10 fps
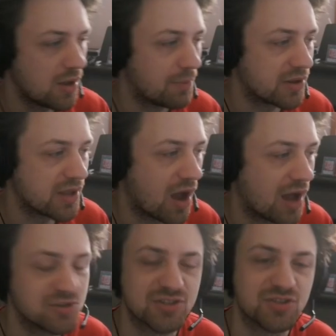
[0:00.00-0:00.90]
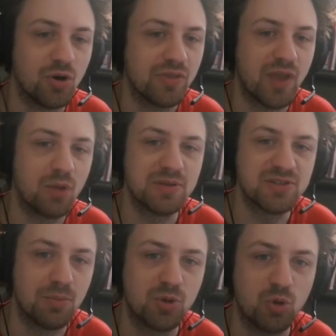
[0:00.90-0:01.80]
But yeah, I just thought that would be
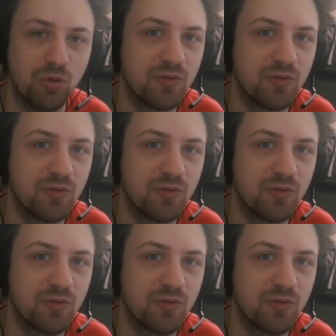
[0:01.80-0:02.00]
something cool for you